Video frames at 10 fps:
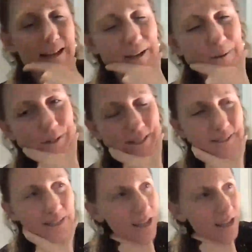I would
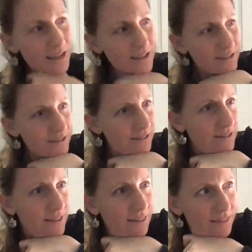say
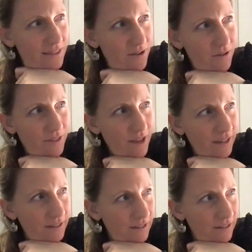
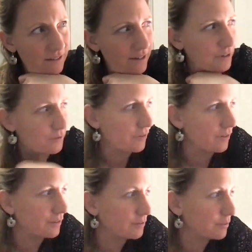that it kind of
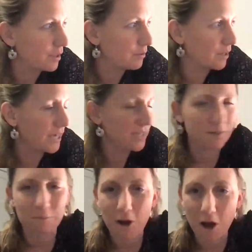
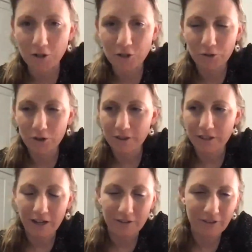a mantra
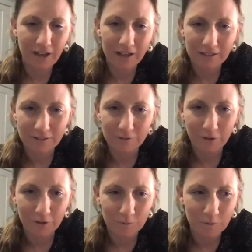that I've had as
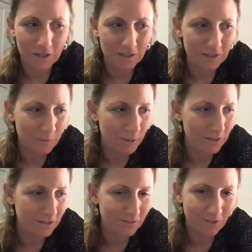far as being an
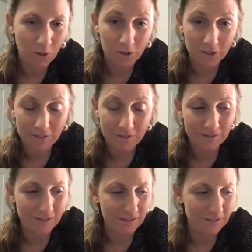independent artist
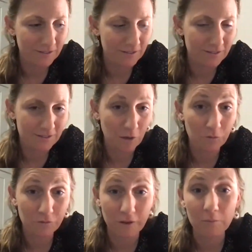and
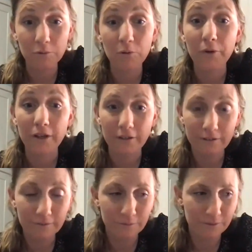
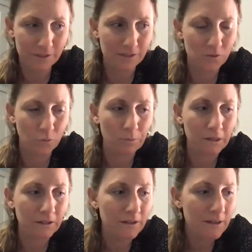self-employed
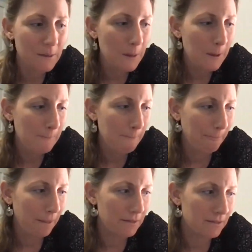businesswoman
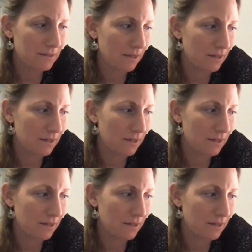is